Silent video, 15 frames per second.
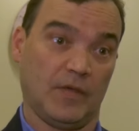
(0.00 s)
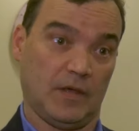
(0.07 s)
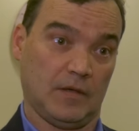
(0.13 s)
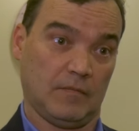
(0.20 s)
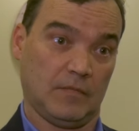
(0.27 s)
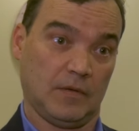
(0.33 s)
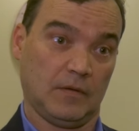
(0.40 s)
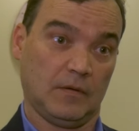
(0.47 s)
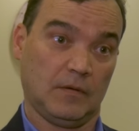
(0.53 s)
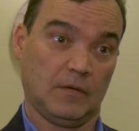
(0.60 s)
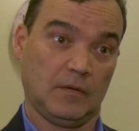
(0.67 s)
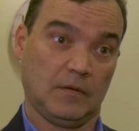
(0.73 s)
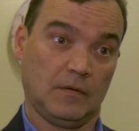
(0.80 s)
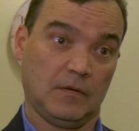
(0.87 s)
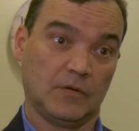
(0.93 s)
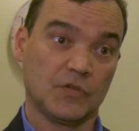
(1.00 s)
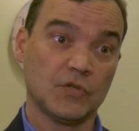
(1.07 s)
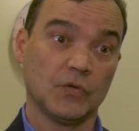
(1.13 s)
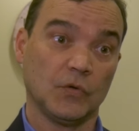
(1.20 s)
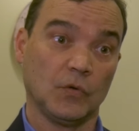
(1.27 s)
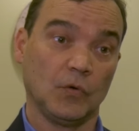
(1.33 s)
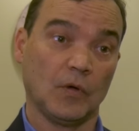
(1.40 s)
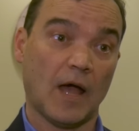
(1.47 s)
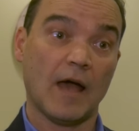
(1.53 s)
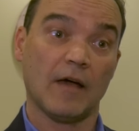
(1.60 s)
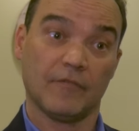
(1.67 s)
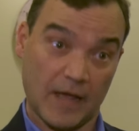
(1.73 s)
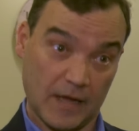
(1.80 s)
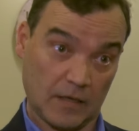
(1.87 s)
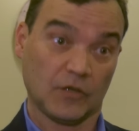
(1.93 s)
them to
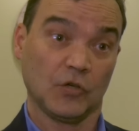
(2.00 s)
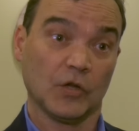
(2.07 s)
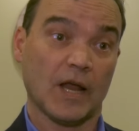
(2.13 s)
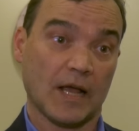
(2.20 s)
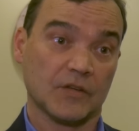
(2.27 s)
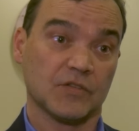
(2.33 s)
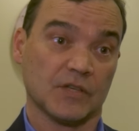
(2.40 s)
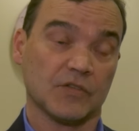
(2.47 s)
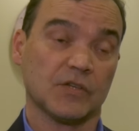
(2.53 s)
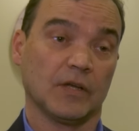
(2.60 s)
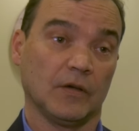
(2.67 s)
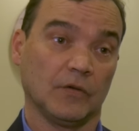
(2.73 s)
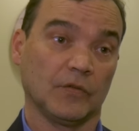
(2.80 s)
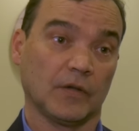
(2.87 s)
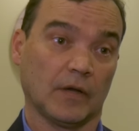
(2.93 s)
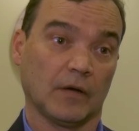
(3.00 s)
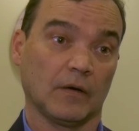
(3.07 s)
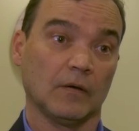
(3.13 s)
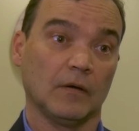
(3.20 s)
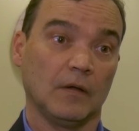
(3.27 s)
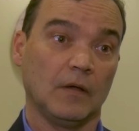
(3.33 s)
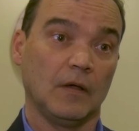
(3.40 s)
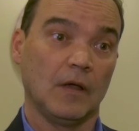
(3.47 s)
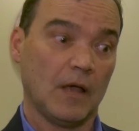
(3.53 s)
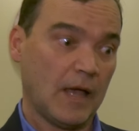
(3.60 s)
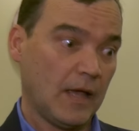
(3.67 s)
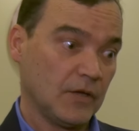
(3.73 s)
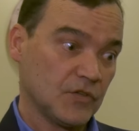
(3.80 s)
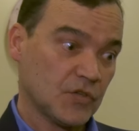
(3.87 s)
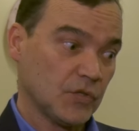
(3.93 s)
have good access to health care
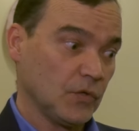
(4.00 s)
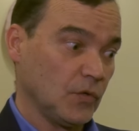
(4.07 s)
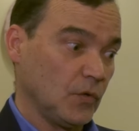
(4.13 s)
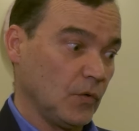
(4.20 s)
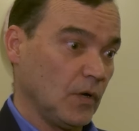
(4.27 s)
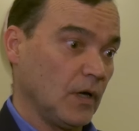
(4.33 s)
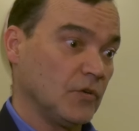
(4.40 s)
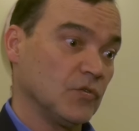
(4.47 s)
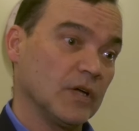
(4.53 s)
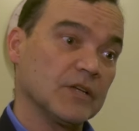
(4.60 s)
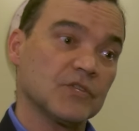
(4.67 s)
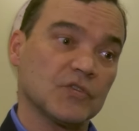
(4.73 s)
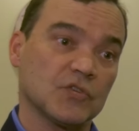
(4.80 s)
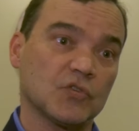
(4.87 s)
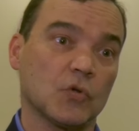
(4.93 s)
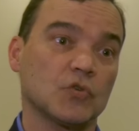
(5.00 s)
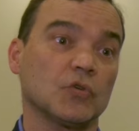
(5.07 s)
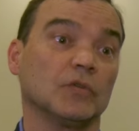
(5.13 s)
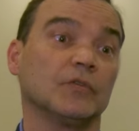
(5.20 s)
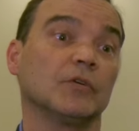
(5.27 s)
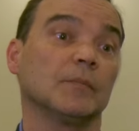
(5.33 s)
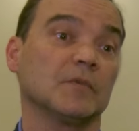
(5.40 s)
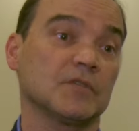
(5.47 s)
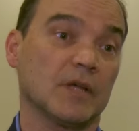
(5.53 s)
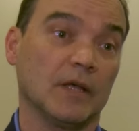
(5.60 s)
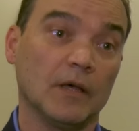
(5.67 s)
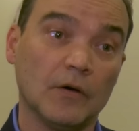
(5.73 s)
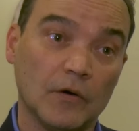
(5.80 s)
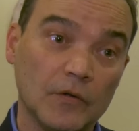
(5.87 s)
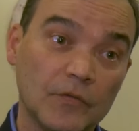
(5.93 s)
and to address the social determinants of
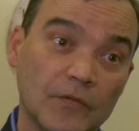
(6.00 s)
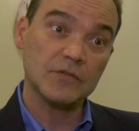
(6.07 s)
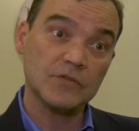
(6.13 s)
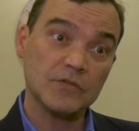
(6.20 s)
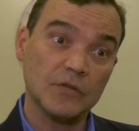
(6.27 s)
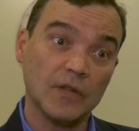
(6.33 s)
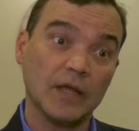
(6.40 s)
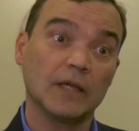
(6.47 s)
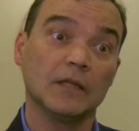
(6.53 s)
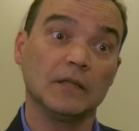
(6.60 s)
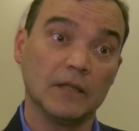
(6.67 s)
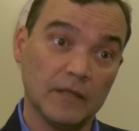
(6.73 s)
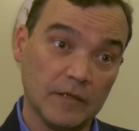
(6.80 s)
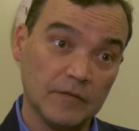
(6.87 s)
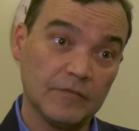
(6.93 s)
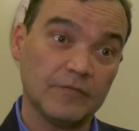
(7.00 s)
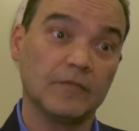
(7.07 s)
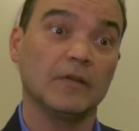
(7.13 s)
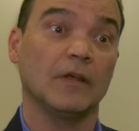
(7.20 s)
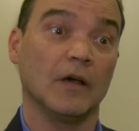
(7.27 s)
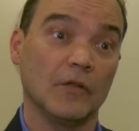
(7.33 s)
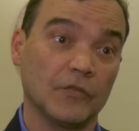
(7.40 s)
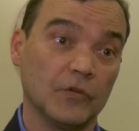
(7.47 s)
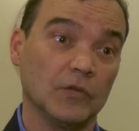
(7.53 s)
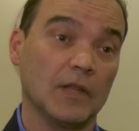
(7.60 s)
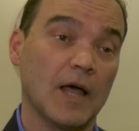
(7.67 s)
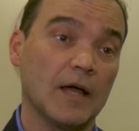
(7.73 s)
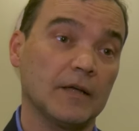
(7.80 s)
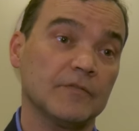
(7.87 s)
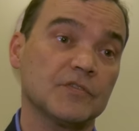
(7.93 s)
health so they can live healthier
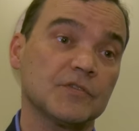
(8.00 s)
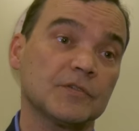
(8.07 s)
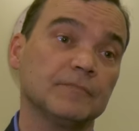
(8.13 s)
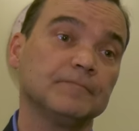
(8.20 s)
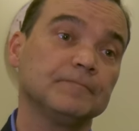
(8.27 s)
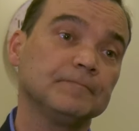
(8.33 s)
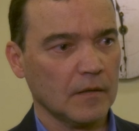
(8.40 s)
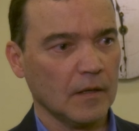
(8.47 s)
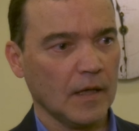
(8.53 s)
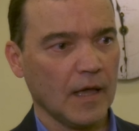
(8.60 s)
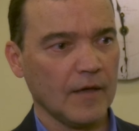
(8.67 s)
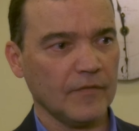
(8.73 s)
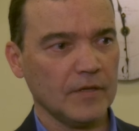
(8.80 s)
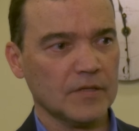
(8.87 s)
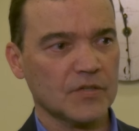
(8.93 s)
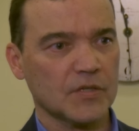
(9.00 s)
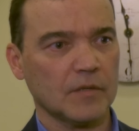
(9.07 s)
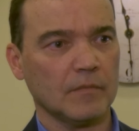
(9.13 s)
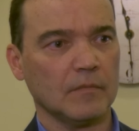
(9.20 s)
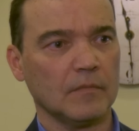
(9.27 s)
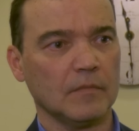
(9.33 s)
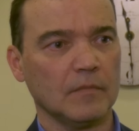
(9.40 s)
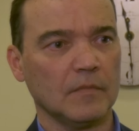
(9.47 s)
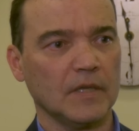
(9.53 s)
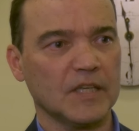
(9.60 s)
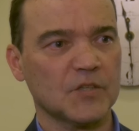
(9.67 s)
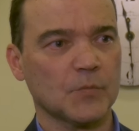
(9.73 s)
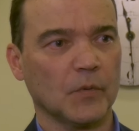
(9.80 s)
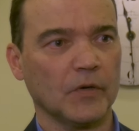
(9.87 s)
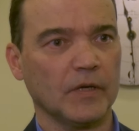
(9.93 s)
lives. Having some
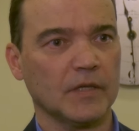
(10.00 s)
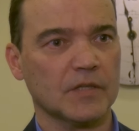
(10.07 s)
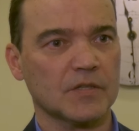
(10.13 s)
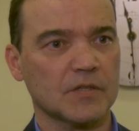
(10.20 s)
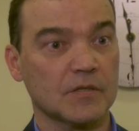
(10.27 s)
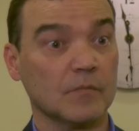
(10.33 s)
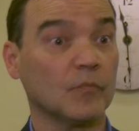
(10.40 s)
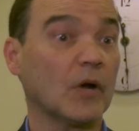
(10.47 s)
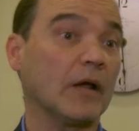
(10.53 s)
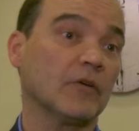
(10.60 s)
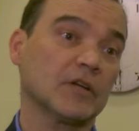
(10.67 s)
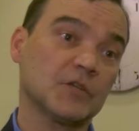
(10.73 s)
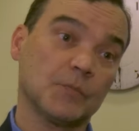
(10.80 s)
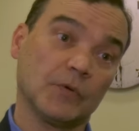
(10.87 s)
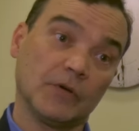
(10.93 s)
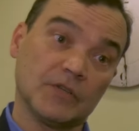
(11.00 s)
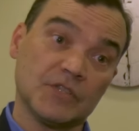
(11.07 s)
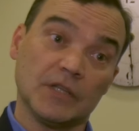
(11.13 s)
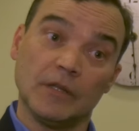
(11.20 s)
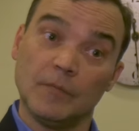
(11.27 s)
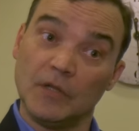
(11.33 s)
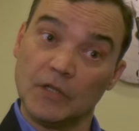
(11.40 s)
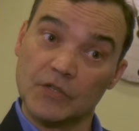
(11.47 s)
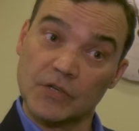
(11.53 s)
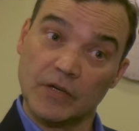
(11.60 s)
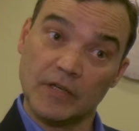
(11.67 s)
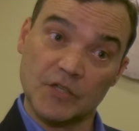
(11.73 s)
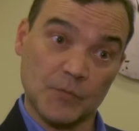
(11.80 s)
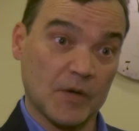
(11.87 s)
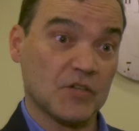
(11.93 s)
experience, prior experience in the
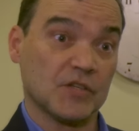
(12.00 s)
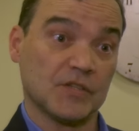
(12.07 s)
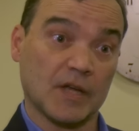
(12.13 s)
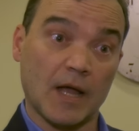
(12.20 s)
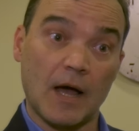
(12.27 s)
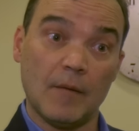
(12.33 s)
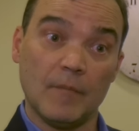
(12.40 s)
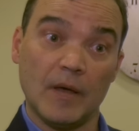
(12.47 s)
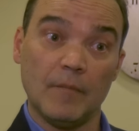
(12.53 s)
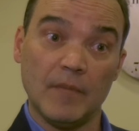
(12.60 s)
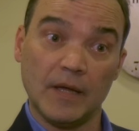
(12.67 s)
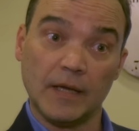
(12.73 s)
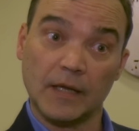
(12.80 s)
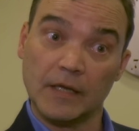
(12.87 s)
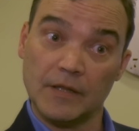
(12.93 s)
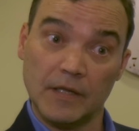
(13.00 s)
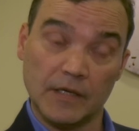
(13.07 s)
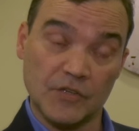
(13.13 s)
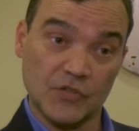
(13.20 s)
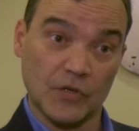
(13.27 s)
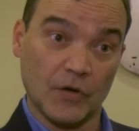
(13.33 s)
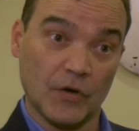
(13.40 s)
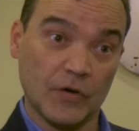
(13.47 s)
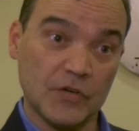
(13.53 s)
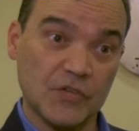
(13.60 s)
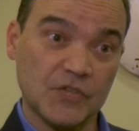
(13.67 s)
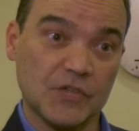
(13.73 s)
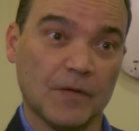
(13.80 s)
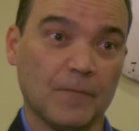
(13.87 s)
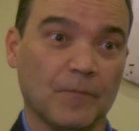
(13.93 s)
military, especially as a combat medic and then as a
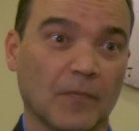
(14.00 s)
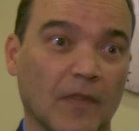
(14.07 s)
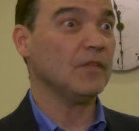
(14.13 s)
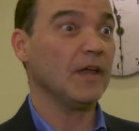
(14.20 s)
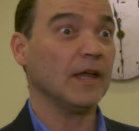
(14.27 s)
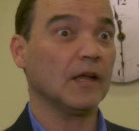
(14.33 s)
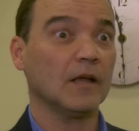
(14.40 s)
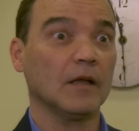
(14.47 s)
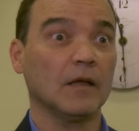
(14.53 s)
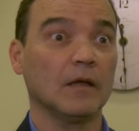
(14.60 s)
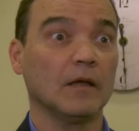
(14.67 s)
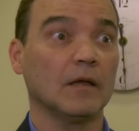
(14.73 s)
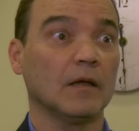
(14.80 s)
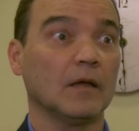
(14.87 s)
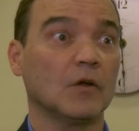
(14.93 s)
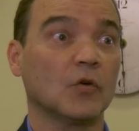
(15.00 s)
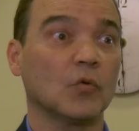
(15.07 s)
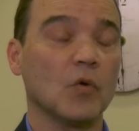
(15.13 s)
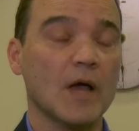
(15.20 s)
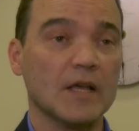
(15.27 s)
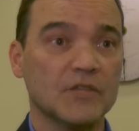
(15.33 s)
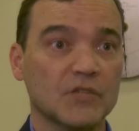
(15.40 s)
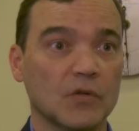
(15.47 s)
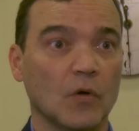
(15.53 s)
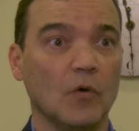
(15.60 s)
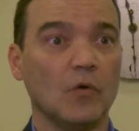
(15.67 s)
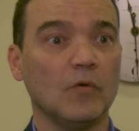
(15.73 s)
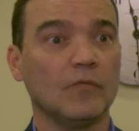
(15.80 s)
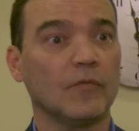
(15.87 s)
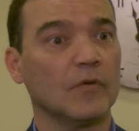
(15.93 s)
nurse, they cross
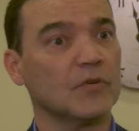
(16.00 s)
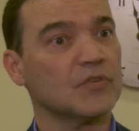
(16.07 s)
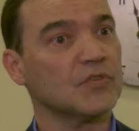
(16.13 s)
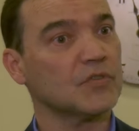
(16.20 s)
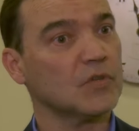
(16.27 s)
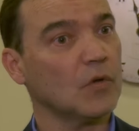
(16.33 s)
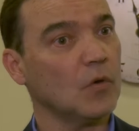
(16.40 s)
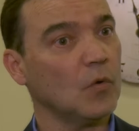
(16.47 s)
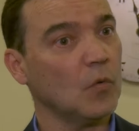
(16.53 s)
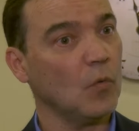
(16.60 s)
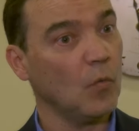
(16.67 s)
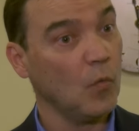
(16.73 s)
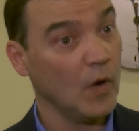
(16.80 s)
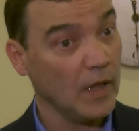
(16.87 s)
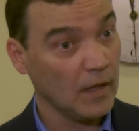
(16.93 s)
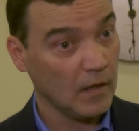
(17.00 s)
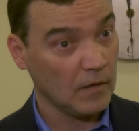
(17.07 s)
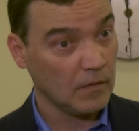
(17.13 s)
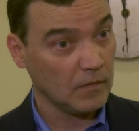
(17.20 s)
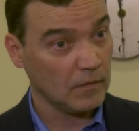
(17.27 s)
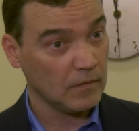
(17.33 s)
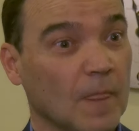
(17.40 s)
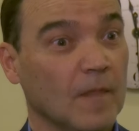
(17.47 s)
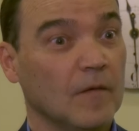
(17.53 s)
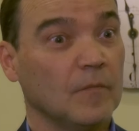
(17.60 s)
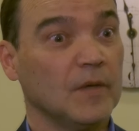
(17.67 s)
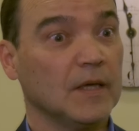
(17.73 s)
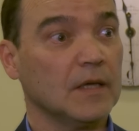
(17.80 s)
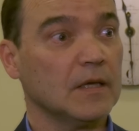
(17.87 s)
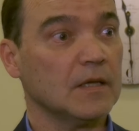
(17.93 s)
over so well
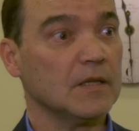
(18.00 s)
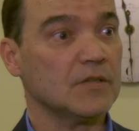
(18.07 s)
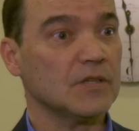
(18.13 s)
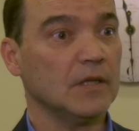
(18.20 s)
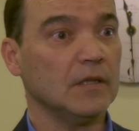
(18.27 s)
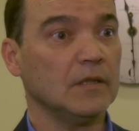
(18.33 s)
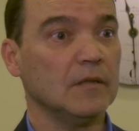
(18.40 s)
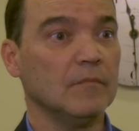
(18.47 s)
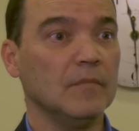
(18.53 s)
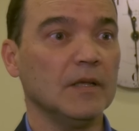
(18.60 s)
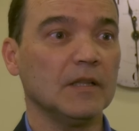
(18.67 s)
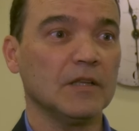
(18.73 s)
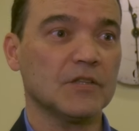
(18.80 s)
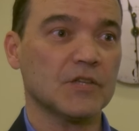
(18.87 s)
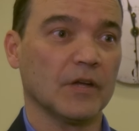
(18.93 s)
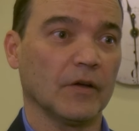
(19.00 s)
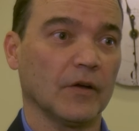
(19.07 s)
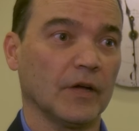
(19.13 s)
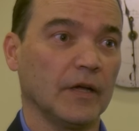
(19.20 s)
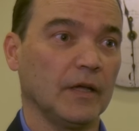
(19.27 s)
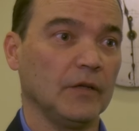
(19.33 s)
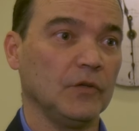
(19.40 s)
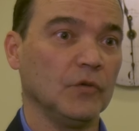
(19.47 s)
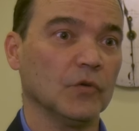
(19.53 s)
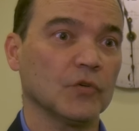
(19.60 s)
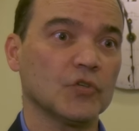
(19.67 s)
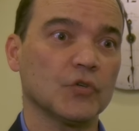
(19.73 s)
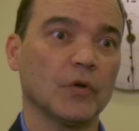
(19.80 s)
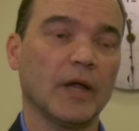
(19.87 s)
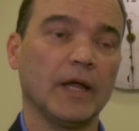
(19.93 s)
because in the military, you're
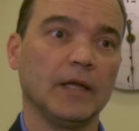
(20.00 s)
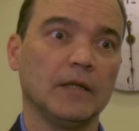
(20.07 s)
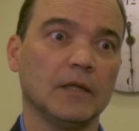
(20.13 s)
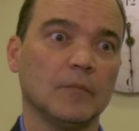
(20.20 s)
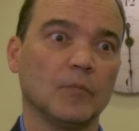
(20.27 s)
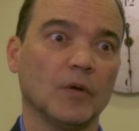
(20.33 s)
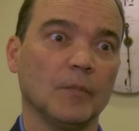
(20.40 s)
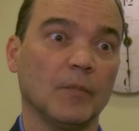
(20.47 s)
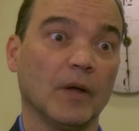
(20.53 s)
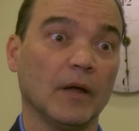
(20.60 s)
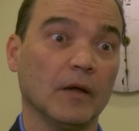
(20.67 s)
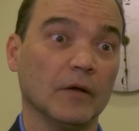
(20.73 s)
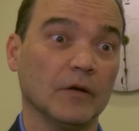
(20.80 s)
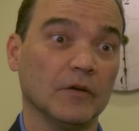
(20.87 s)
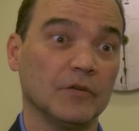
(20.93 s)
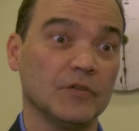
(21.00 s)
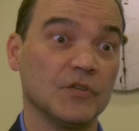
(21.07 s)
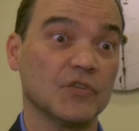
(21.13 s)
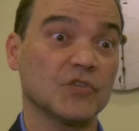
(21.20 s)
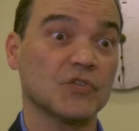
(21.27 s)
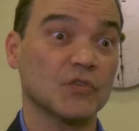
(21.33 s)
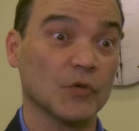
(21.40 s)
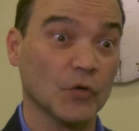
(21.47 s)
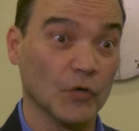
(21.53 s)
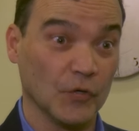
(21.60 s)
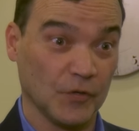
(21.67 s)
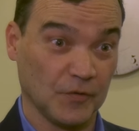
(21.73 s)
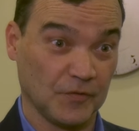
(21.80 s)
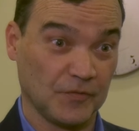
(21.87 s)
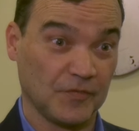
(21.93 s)
trained and prepared to
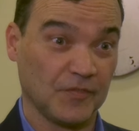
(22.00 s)
serve